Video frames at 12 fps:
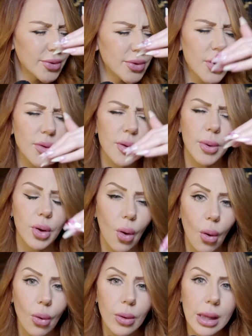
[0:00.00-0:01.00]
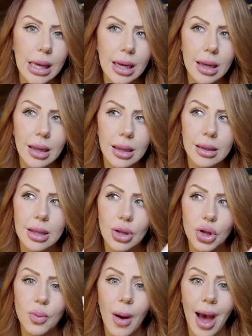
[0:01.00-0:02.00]
So the Bogolgi,
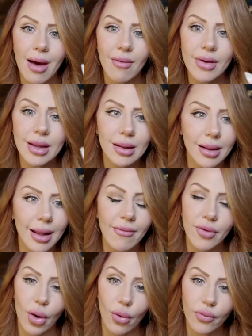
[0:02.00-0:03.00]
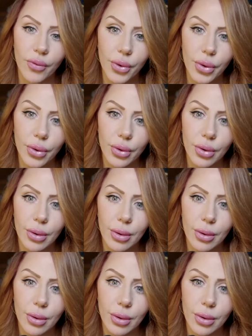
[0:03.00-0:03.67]
did you have it left over?